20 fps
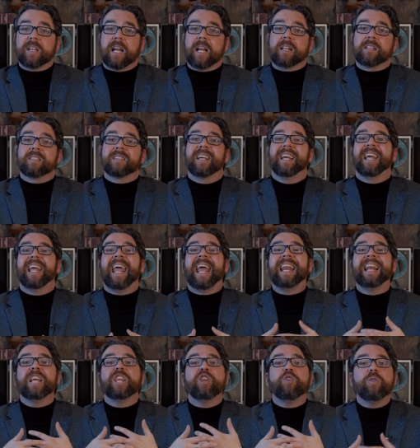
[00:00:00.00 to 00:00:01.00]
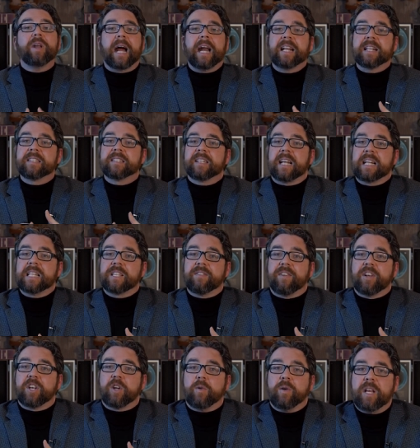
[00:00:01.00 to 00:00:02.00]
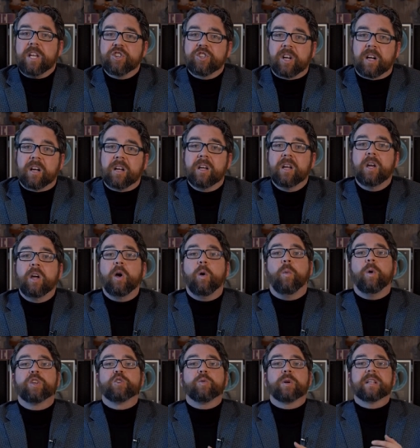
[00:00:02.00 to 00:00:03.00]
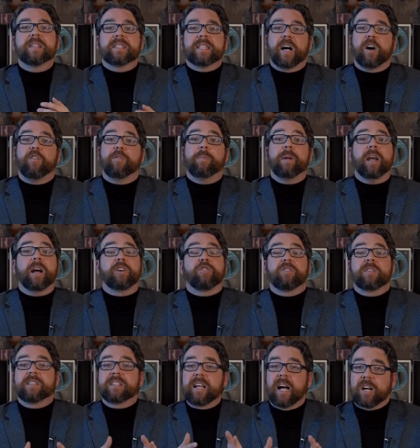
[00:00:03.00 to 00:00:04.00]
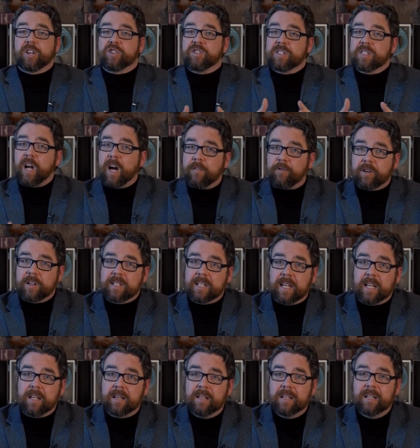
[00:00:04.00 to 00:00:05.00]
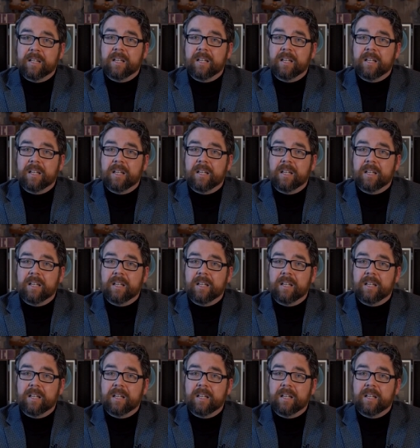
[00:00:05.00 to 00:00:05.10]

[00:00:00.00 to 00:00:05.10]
states in a United States of Indonesia, which would itself be under Dutch sovereignty.